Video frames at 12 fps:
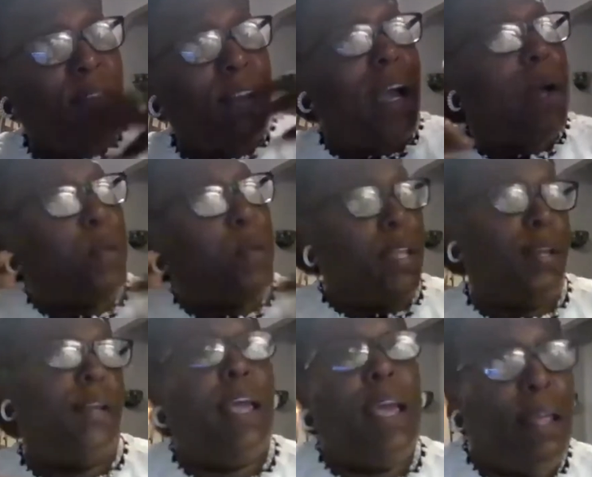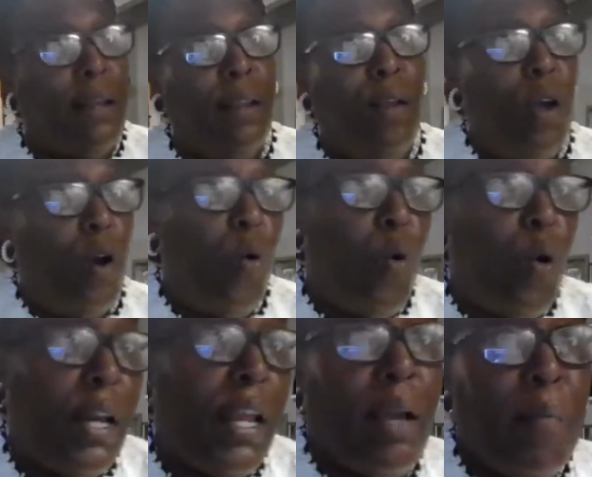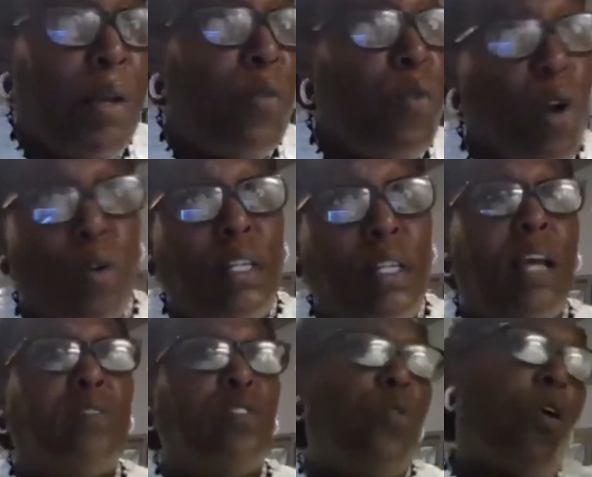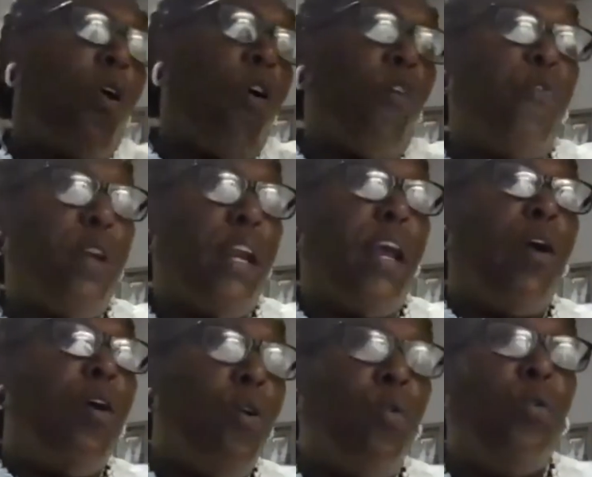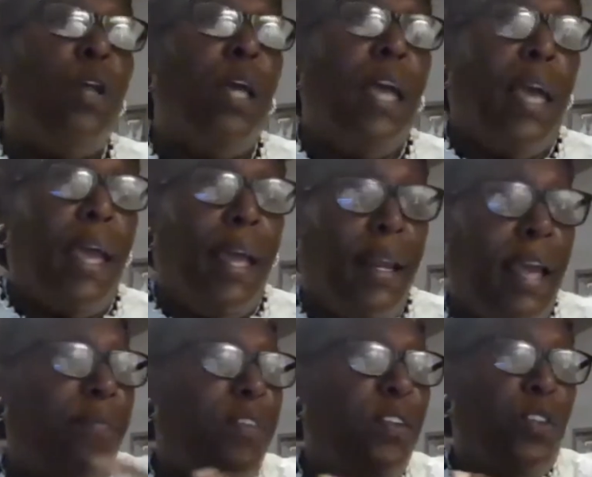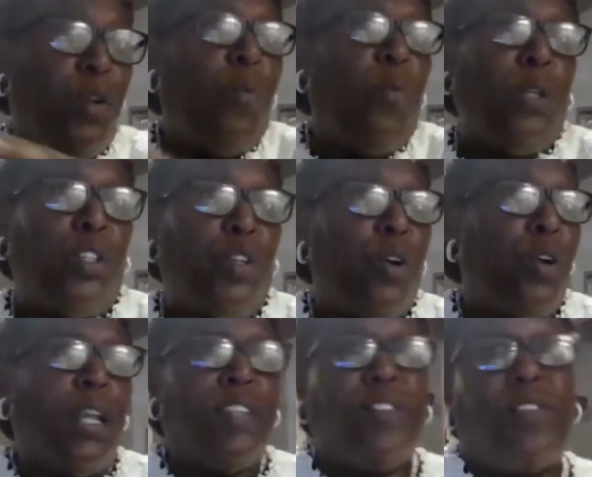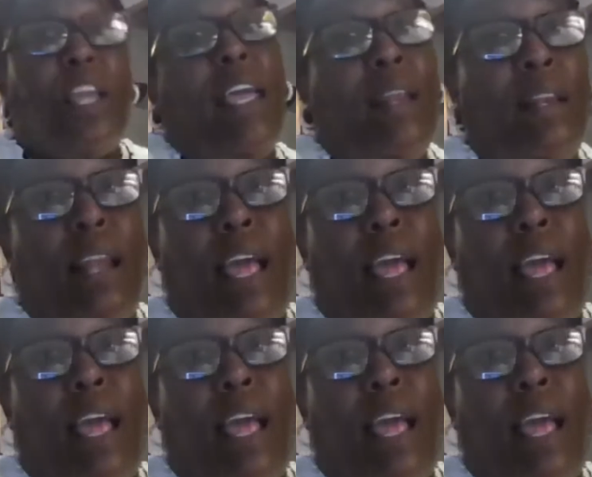even comprehend that, or they could be grown adults who are off on their own and have to deal with your estate